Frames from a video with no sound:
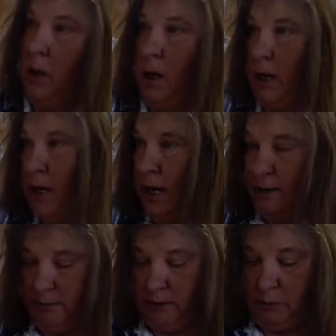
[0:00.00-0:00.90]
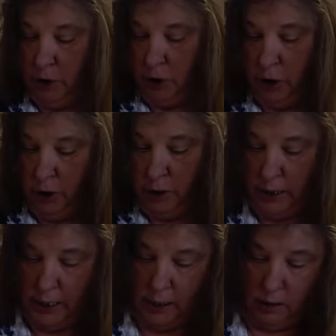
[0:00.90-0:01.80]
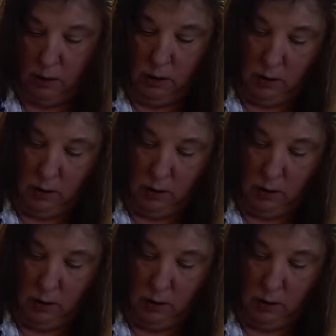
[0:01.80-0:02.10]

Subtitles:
I have some sugar here.